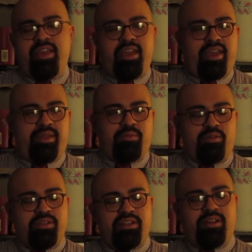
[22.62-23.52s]
and we're
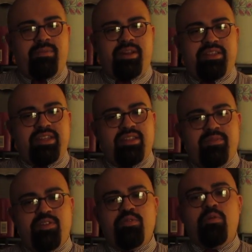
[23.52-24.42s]
going to talk about the
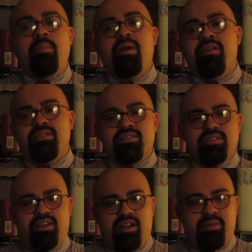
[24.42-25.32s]
individual
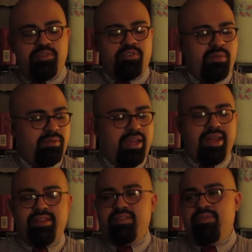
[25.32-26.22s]
parts of the trombone.
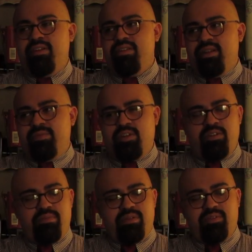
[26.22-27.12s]
And at the very end,
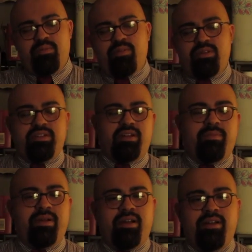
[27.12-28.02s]
very briefly, we're going to talk
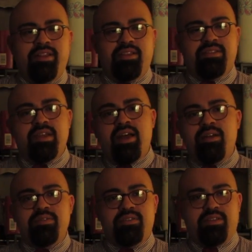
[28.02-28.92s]
about the
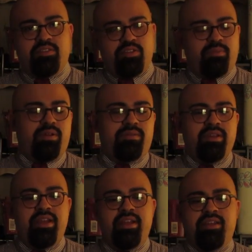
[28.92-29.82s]
sounds that the trombone
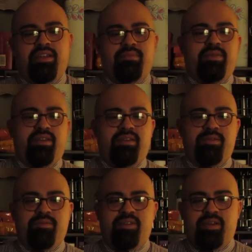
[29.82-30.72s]
can make.
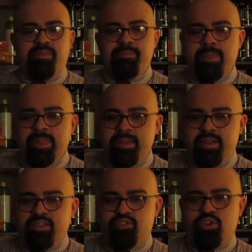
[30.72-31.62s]
Okay.
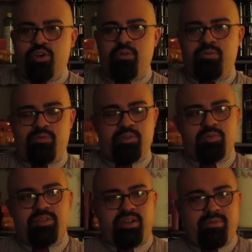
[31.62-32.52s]
So first, we're
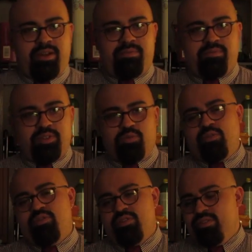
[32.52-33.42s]
going to talk about its
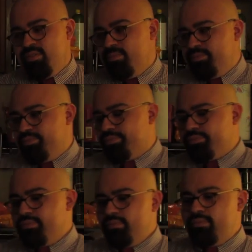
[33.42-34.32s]
origins.
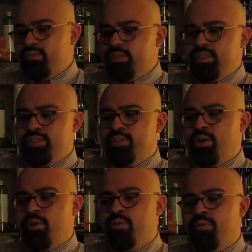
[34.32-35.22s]

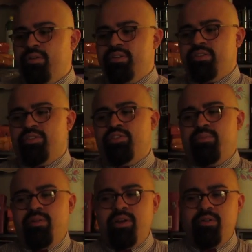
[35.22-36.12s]
So the
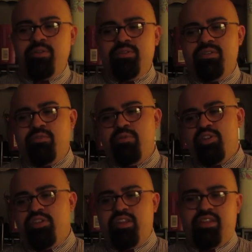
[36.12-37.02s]
trombone
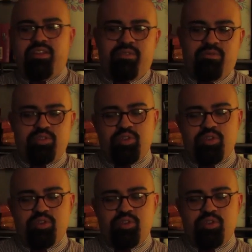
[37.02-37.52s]
was